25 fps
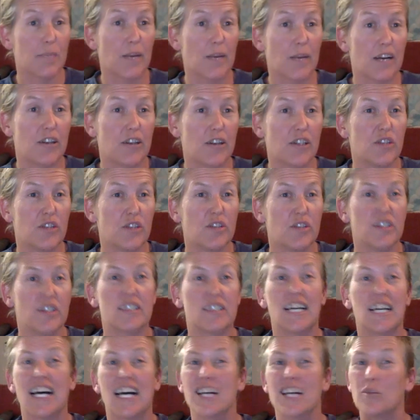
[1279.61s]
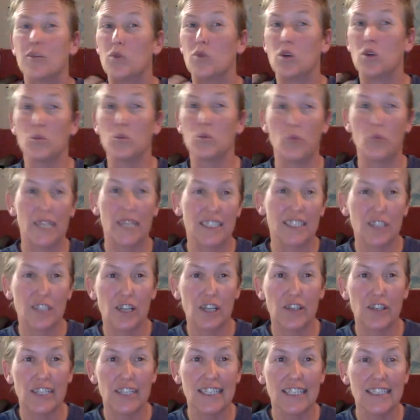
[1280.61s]
parachute to start and what wing
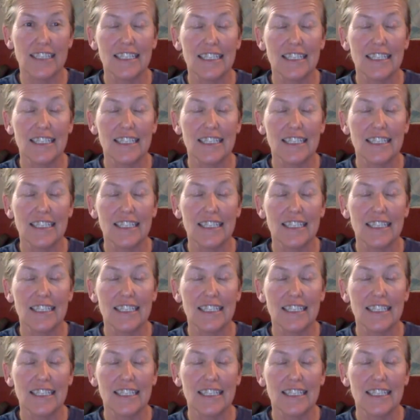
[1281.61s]
loading.